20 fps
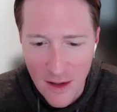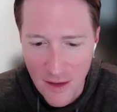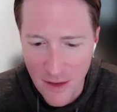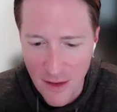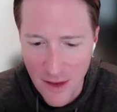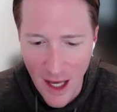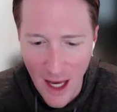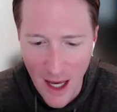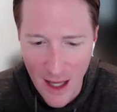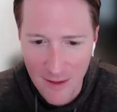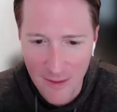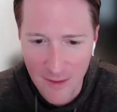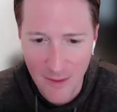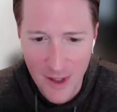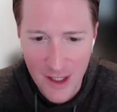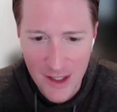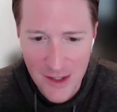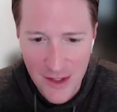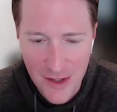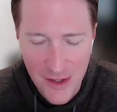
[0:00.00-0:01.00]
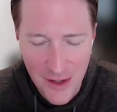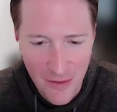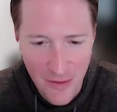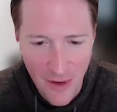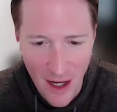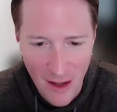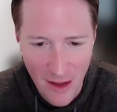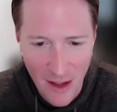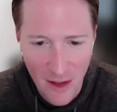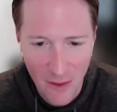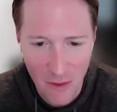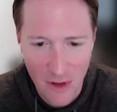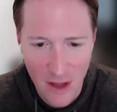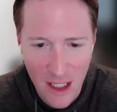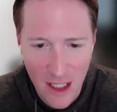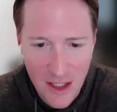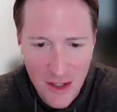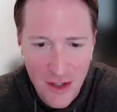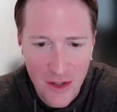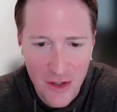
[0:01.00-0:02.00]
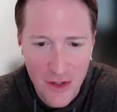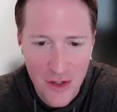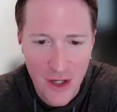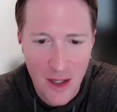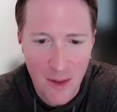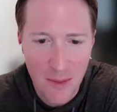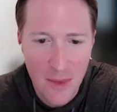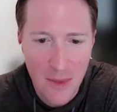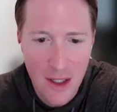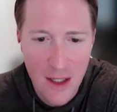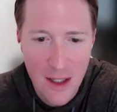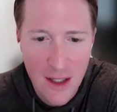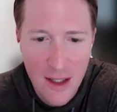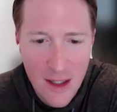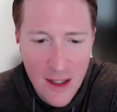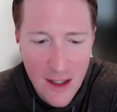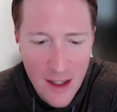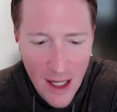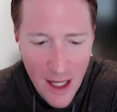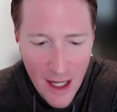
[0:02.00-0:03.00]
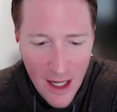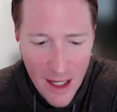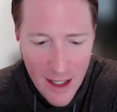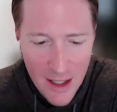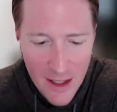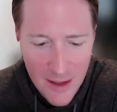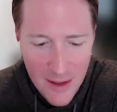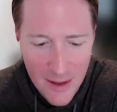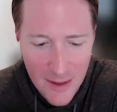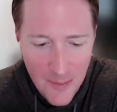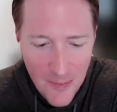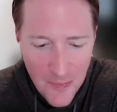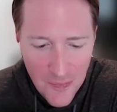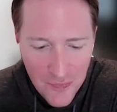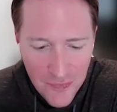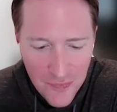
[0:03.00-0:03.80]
that this is a failing relationship. And